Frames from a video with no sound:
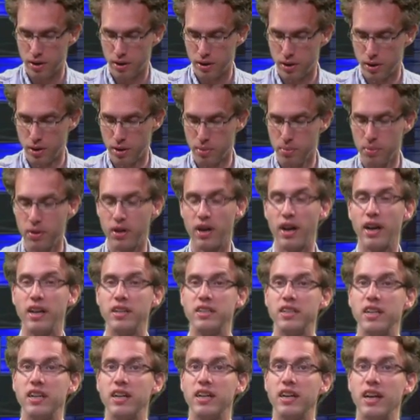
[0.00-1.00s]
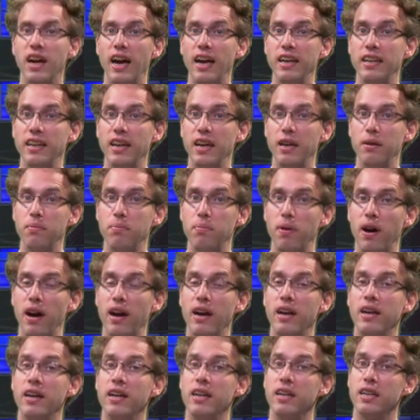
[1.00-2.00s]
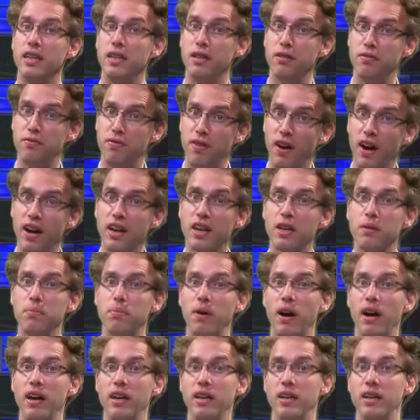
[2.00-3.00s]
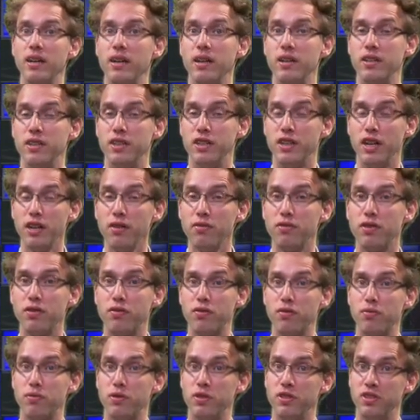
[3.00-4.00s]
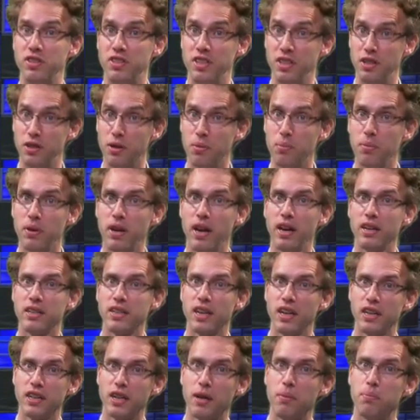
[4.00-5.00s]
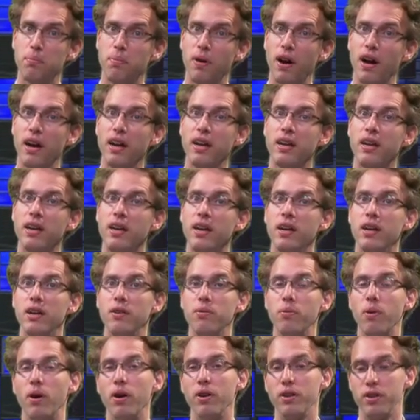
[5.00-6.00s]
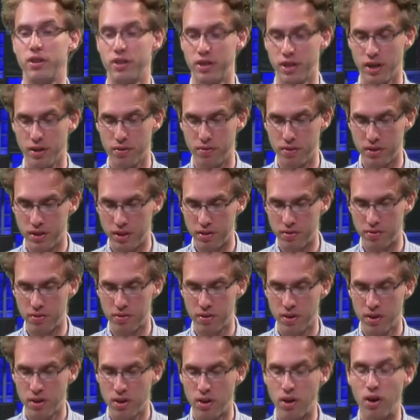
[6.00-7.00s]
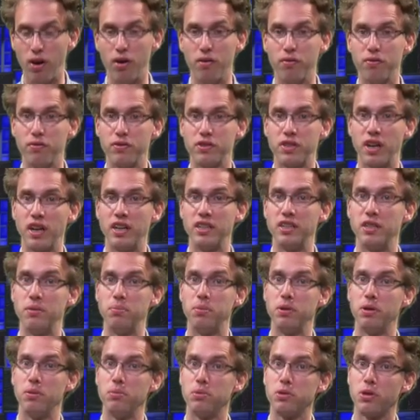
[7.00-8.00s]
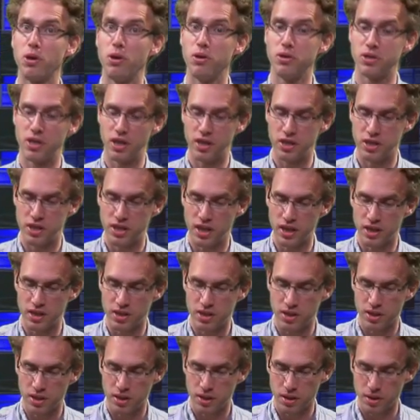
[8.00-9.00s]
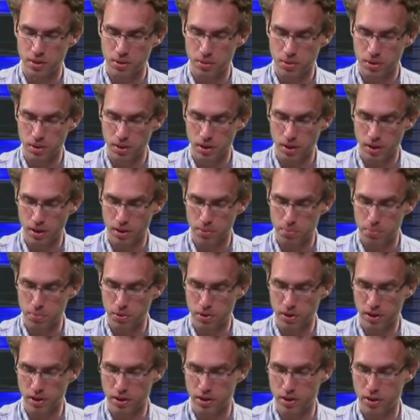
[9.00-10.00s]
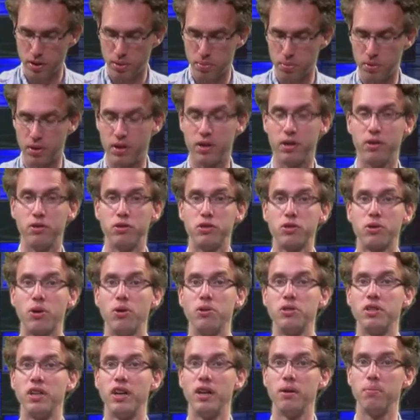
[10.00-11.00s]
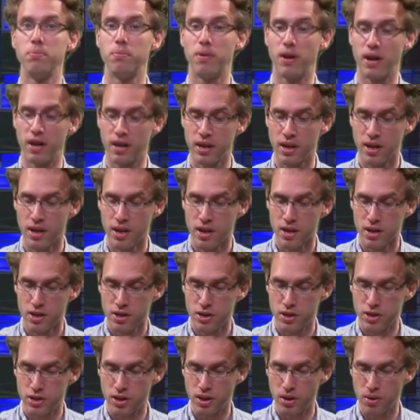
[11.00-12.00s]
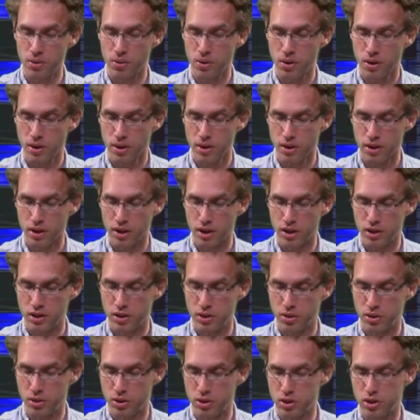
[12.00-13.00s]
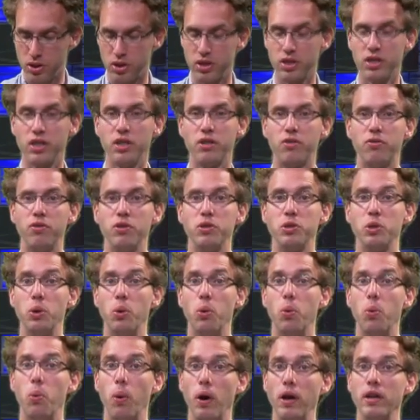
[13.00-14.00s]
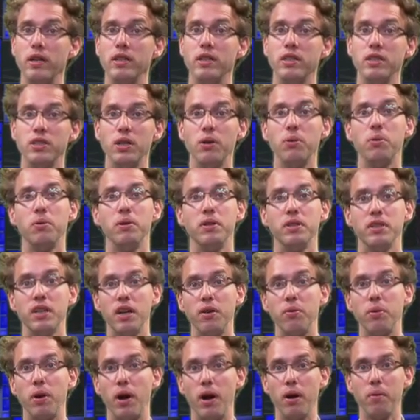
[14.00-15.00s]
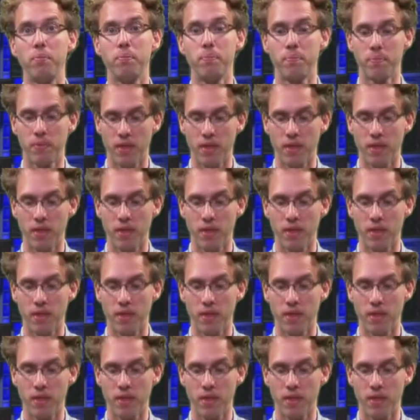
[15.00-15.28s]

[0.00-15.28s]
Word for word: numerator at n pi divided by the derivative of the denominator at n pi. Well, derivative of sine z becomes cosine z. Uh, plug in the number yields cosine n pi. So the residue is just equal to 1. So there we are.